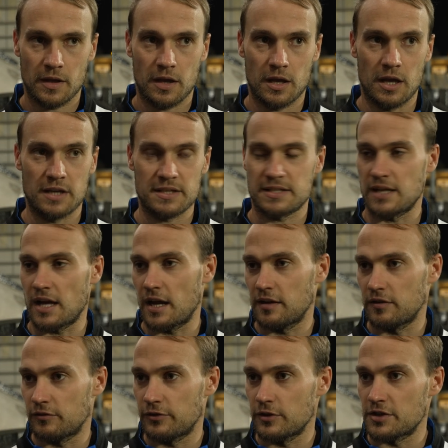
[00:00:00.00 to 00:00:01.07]
Uh, it
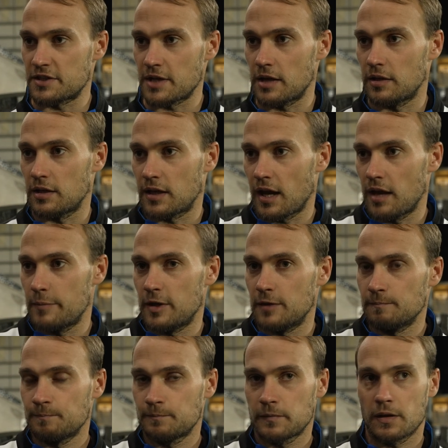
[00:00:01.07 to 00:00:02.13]
started the first day that he came in.
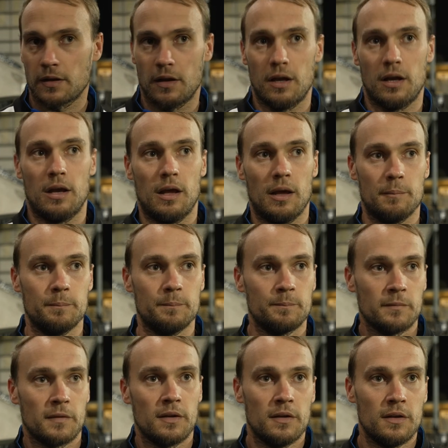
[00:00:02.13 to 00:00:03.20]
Um,
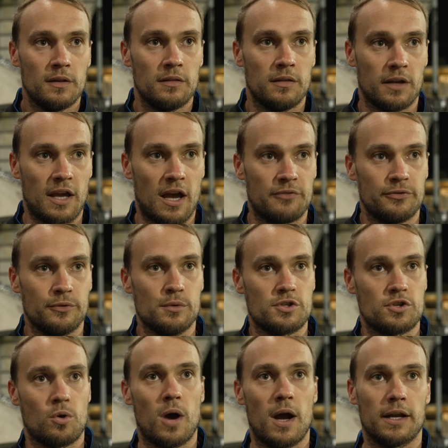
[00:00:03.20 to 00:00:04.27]
the gaffer
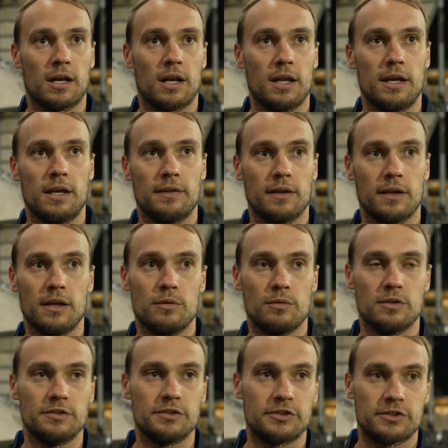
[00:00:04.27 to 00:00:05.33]
was quite clear that he
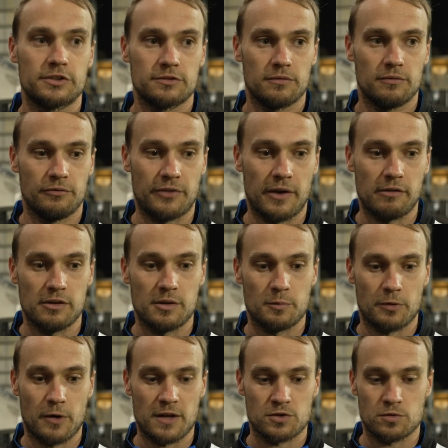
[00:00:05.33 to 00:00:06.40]
was very
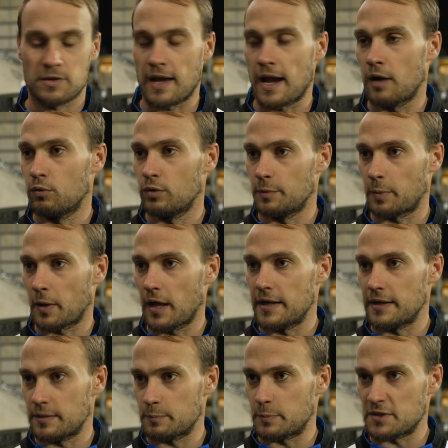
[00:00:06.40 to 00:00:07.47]
impressed with how we
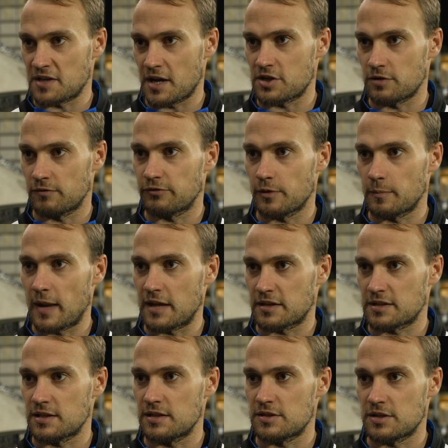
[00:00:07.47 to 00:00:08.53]
played in possession from
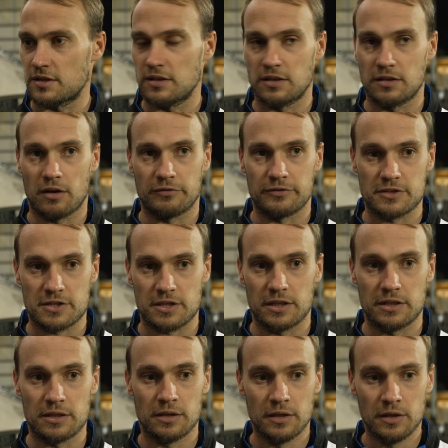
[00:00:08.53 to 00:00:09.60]
last season. He'd
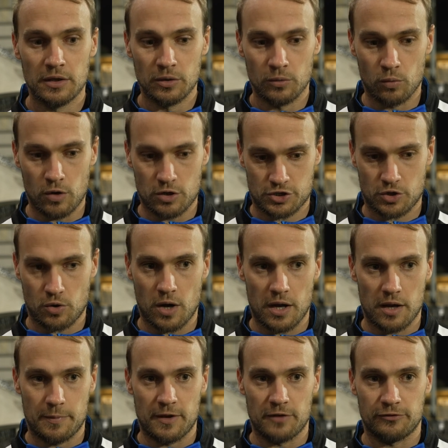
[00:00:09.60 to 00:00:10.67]
obviously watched
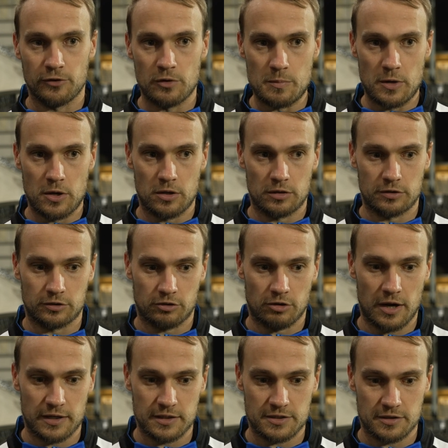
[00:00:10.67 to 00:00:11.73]
quite a bit of football, and
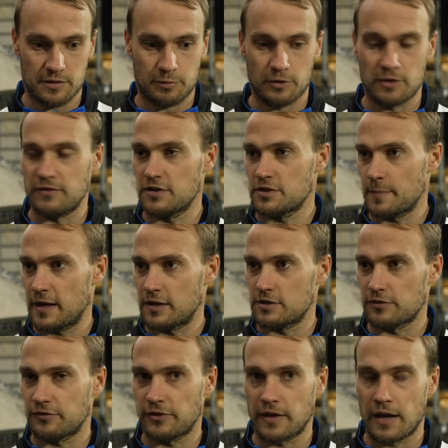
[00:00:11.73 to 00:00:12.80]
credit to the previous
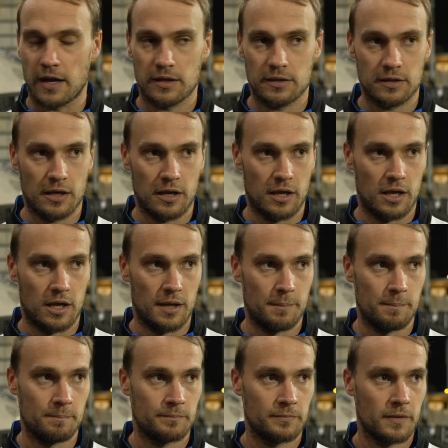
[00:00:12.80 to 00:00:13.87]
manager for that.
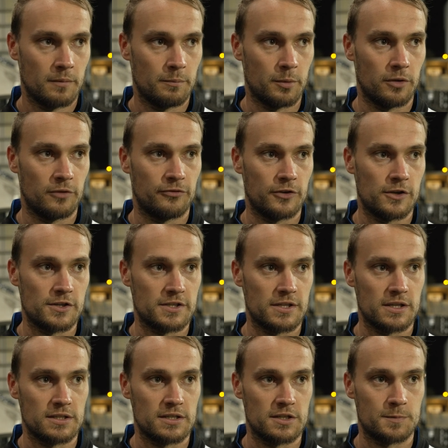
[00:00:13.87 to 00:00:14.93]
Um, but the first
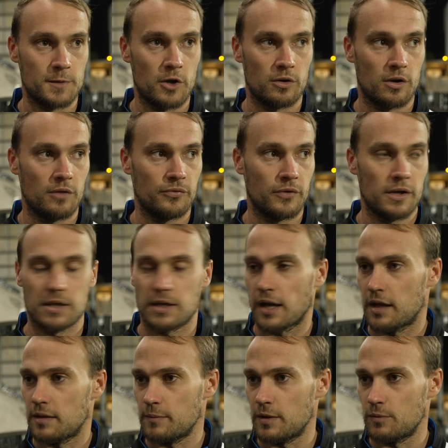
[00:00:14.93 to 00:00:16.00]
things he spoke of when he
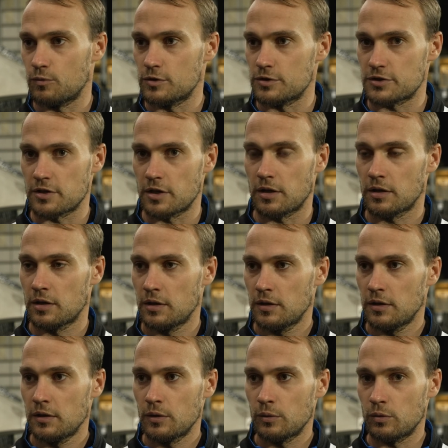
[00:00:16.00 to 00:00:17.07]
came in was that
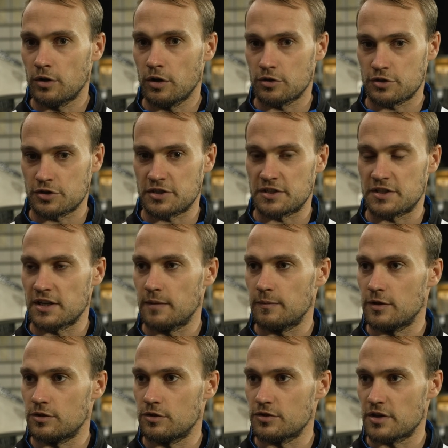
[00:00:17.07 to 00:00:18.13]
we're not just a team
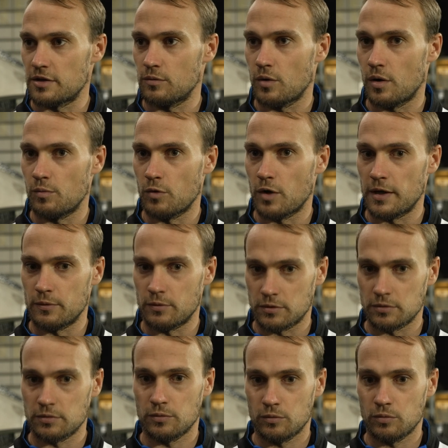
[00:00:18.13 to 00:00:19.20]
that does it one way.
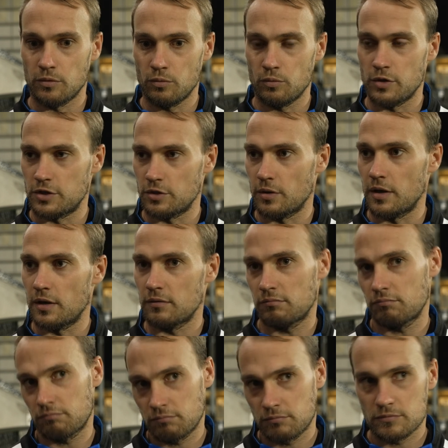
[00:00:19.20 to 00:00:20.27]
we we do it
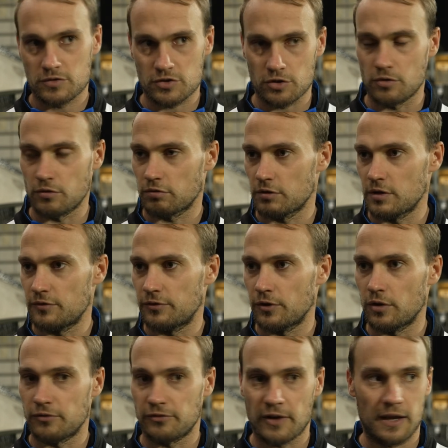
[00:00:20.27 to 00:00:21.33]
two, three,
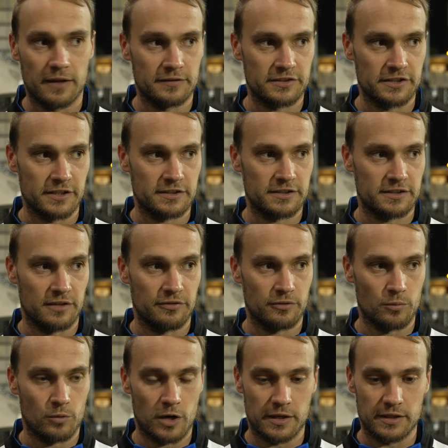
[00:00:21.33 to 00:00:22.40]
four, five, six
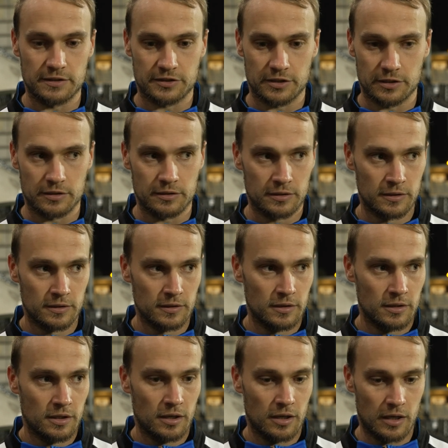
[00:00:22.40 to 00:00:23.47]
different ways, and
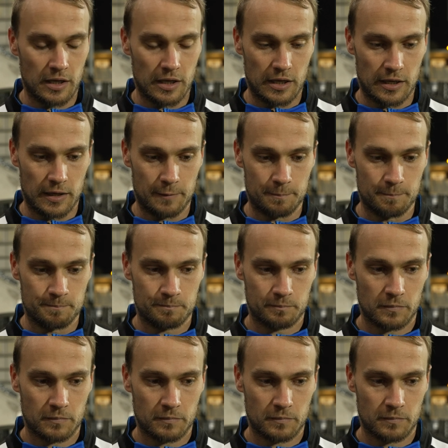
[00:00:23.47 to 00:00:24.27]
um,